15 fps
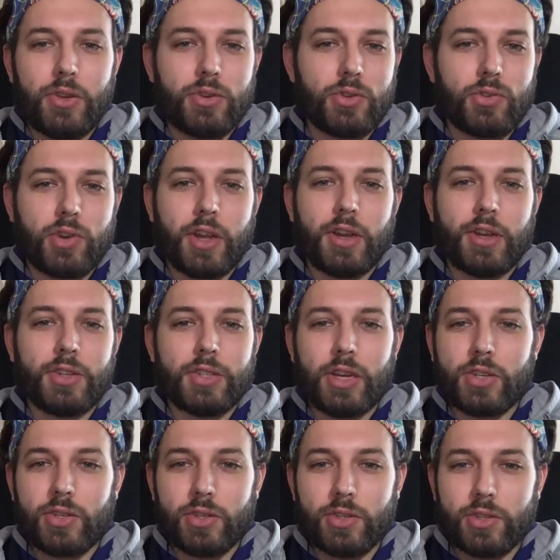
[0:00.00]
your training
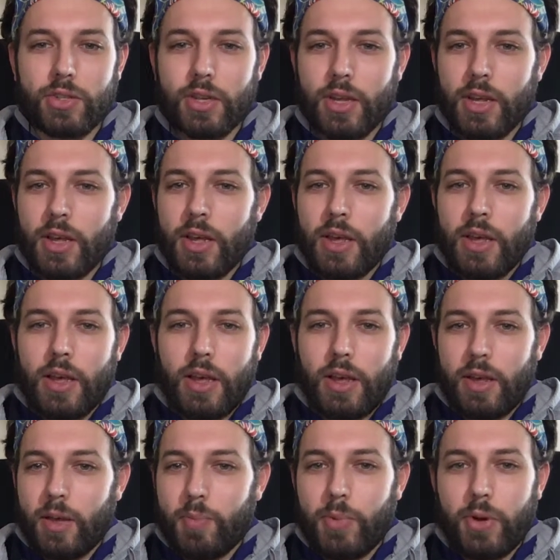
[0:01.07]
sessions,
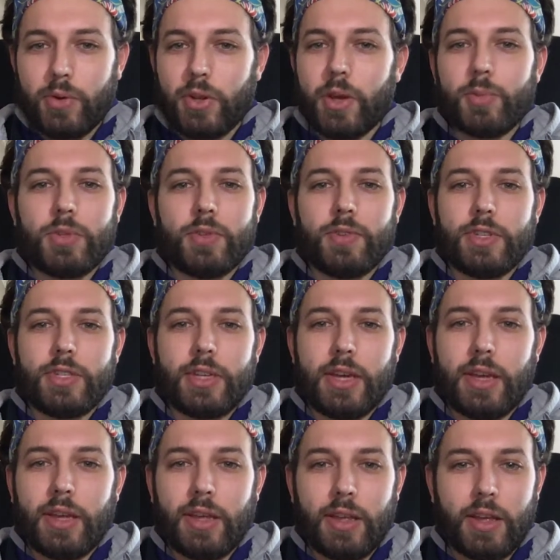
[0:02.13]
building up to this
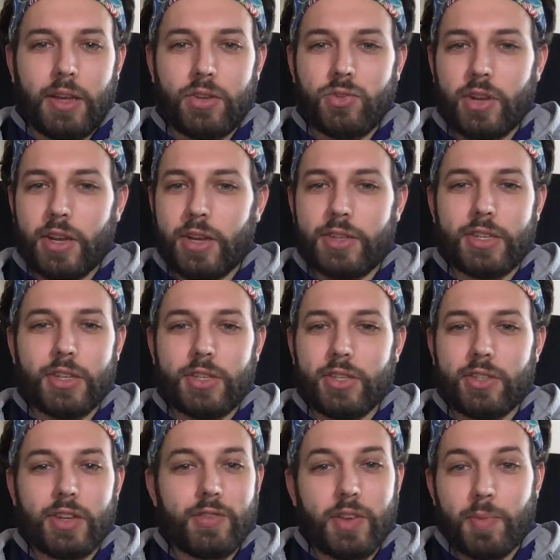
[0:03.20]
day. Training
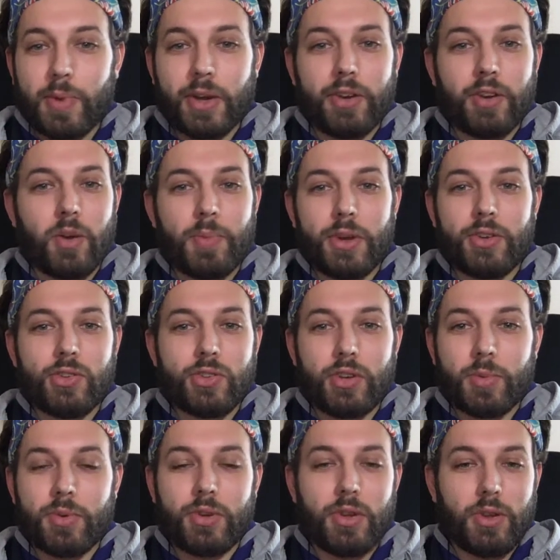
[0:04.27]
sessions, they might not have been
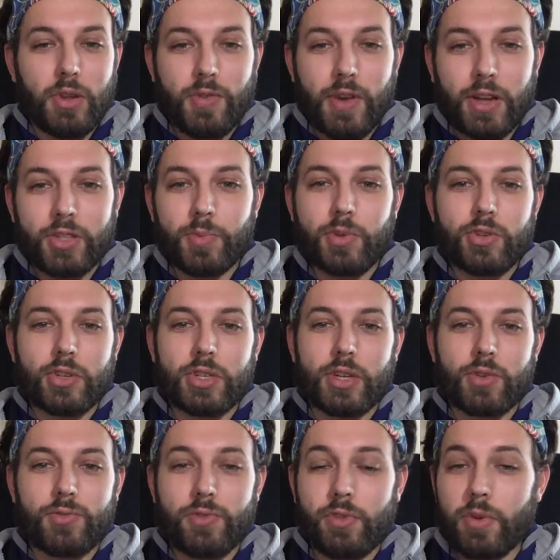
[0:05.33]
enjoyable. You've had to push
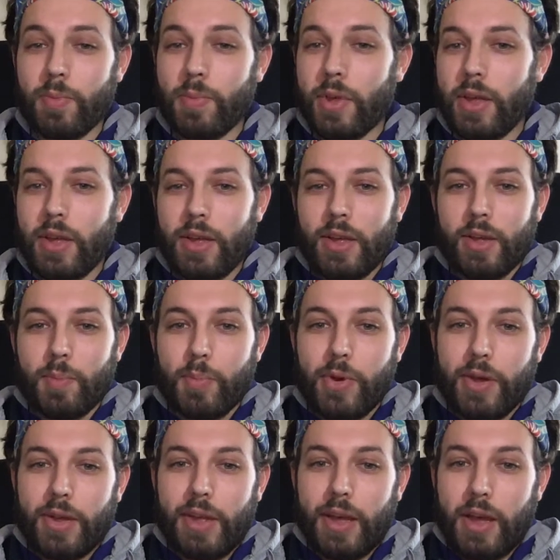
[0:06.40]
yourselves through them.
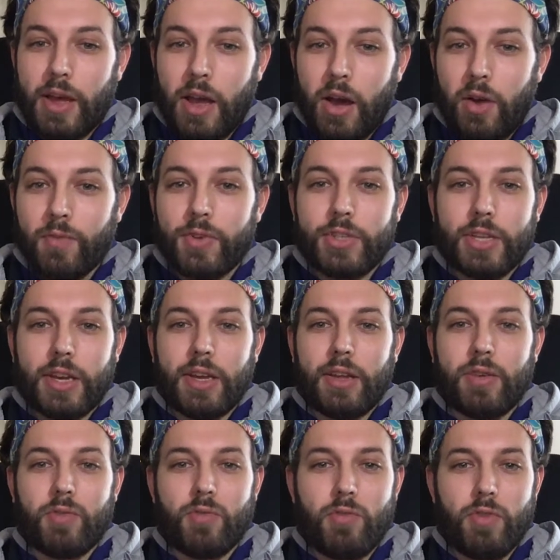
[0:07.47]
But yeah, on the
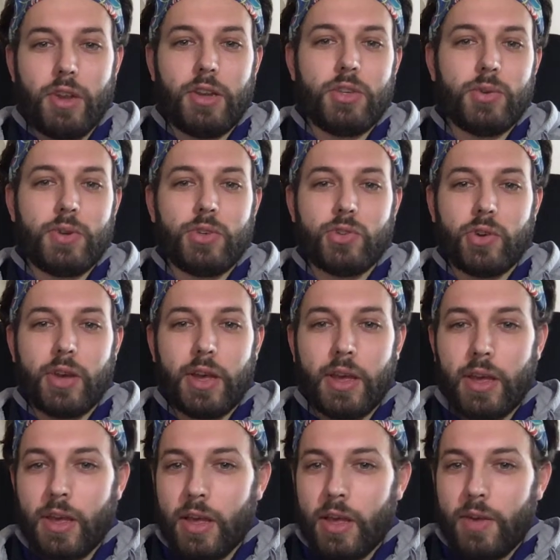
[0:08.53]
day, really do enjoy it.
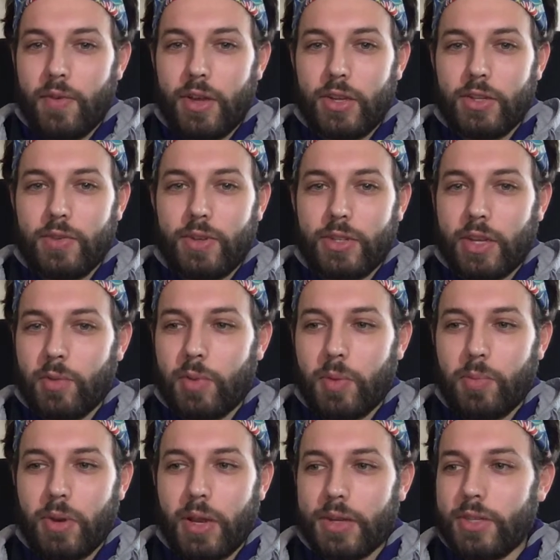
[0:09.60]
There's going to be
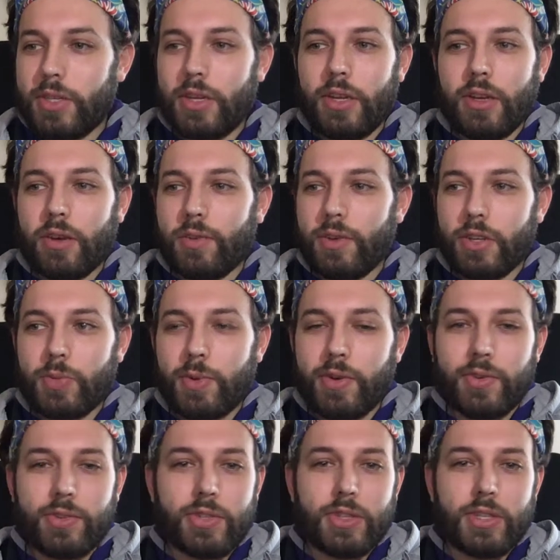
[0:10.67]
plenty of
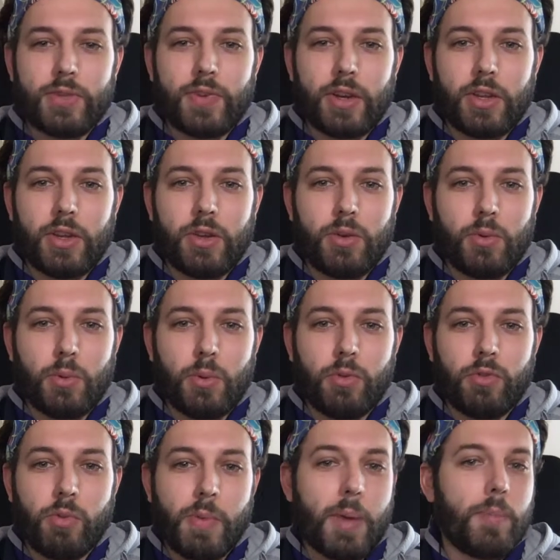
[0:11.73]
experiences that you will
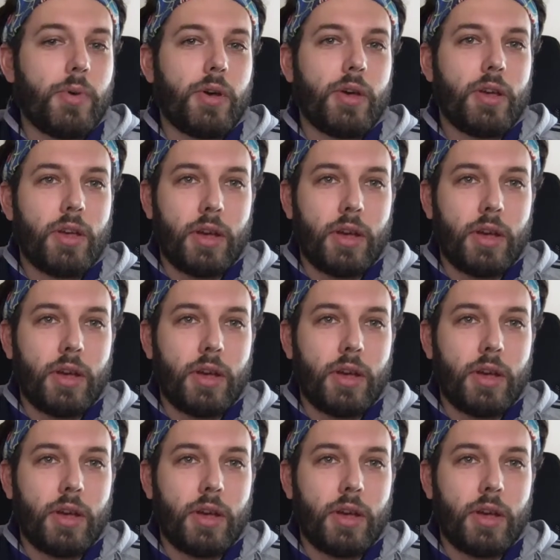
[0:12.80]
remember